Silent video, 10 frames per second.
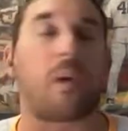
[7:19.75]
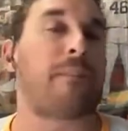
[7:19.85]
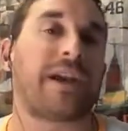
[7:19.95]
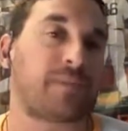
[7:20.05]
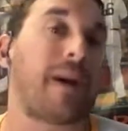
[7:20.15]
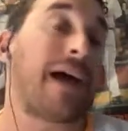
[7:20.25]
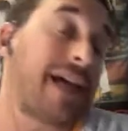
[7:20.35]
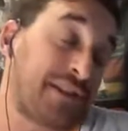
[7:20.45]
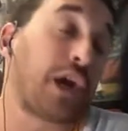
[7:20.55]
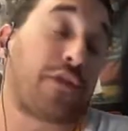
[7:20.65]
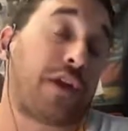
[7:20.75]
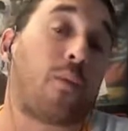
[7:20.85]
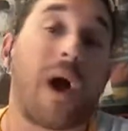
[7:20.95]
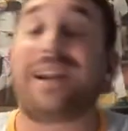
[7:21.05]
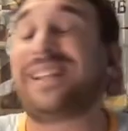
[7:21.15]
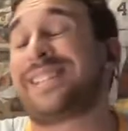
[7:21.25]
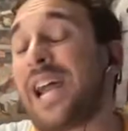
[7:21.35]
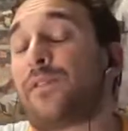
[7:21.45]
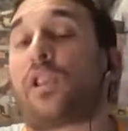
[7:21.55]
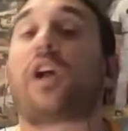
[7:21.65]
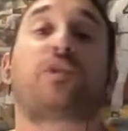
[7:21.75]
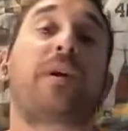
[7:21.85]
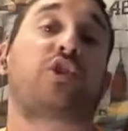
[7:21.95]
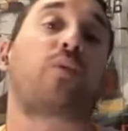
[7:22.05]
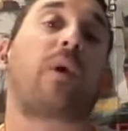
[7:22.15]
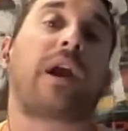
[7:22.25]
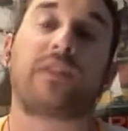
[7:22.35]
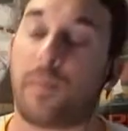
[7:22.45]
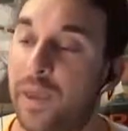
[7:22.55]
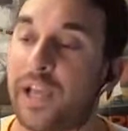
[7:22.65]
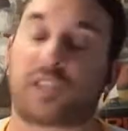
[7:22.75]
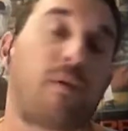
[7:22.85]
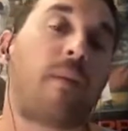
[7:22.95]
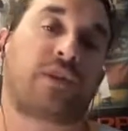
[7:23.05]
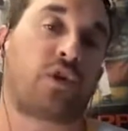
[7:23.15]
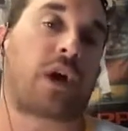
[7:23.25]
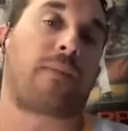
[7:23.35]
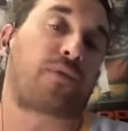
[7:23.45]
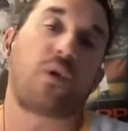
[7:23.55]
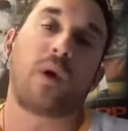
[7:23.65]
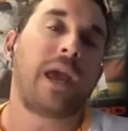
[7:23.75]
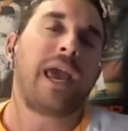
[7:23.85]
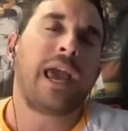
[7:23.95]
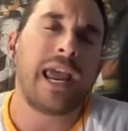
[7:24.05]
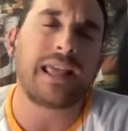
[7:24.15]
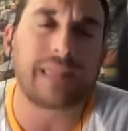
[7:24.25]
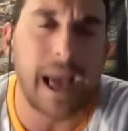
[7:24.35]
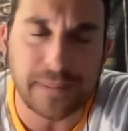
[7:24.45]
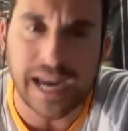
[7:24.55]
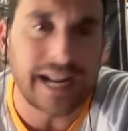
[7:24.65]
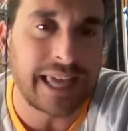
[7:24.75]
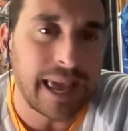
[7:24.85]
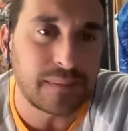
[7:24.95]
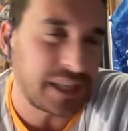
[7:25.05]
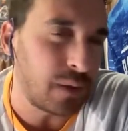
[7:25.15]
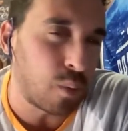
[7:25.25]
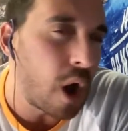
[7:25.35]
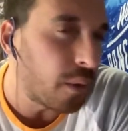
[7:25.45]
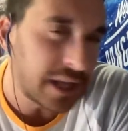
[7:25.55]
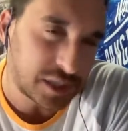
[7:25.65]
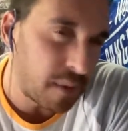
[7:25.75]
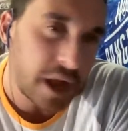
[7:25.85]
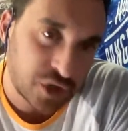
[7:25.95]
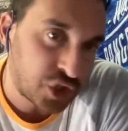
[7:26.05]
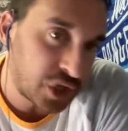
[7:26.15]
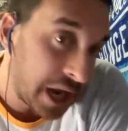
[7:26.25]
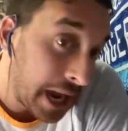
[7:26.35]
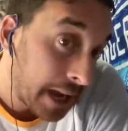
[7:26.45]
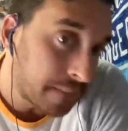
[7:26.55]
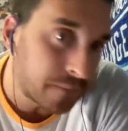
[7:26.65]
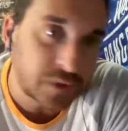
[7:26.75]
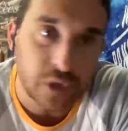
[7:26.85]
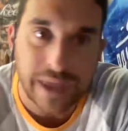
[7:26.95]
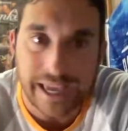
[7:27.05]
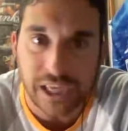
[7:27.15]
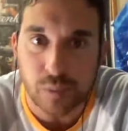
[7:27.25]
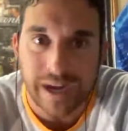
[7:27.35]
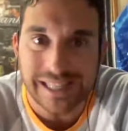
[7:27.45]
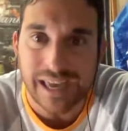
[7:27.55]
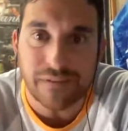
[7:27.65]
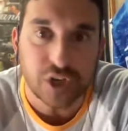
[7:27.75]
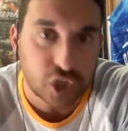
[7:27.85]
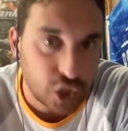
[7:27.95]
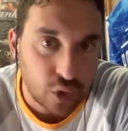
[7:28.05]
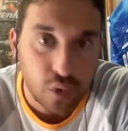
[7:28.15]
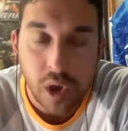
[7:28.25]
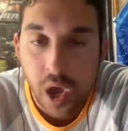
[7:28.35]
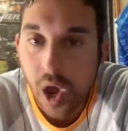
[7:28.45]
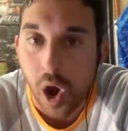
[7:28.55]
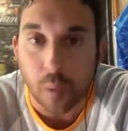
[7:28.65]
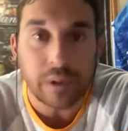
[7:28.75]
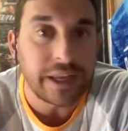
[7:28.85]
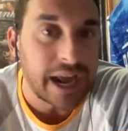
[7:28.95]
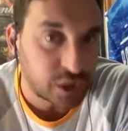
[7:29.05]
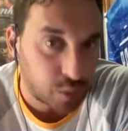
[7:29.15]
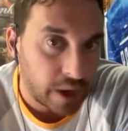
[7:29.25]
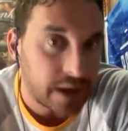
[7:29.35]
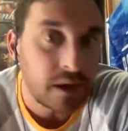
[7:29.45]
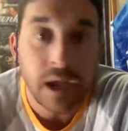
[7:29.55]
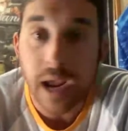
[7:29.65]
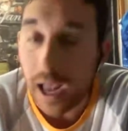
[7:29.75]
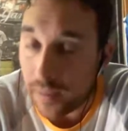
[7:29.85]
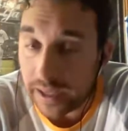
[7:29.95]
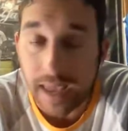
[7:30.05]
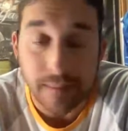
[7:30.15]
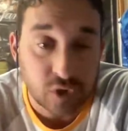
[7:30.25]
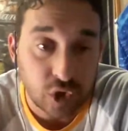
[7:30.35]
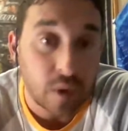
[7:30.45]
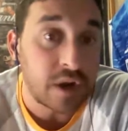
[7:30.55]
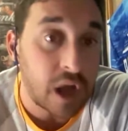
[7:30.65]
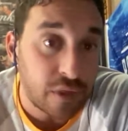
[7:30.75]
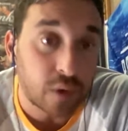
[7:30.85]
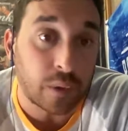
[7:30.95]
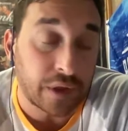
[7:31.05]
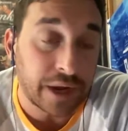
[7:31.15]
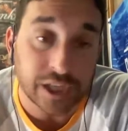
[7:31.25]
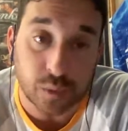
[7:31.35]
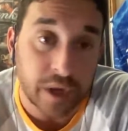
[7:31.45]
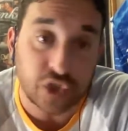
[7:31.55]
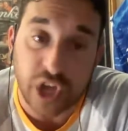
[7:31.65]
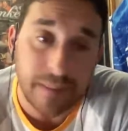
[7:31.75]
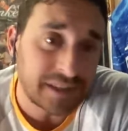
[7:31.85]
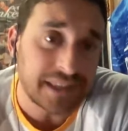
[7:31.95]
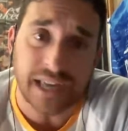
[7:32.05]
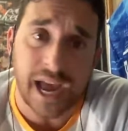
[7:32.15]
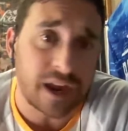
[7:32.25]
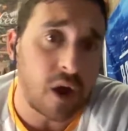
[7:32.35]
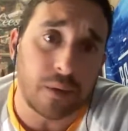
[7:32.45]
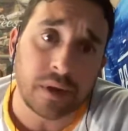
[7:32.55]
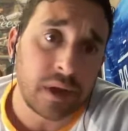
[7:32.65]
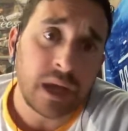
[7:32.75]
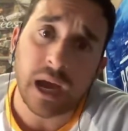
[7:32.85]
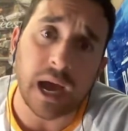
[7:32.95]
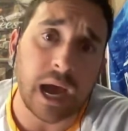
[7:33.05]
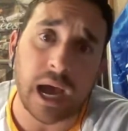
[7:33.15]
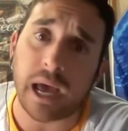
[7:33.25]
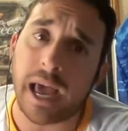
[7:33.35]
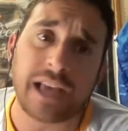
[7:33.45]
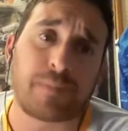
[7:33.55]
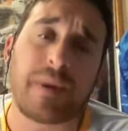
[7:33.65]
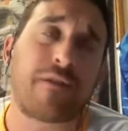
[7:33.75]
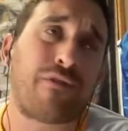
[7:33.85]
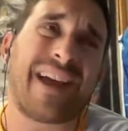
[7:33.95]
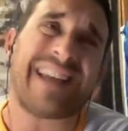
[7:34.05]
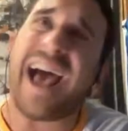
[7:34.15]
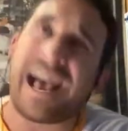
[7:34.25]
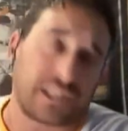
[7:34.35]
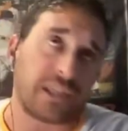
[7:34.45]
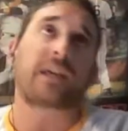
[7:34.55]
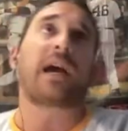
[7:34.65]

big spots. That's a good thing. Wandy's kind of a clutch pitcher where in the biggest moments he'll come through. In lopsided games, he won't as much. So the Yankees win it 7-2, a really nice win. And then game two, another really nice win. Jameson Taillon has been fantastic.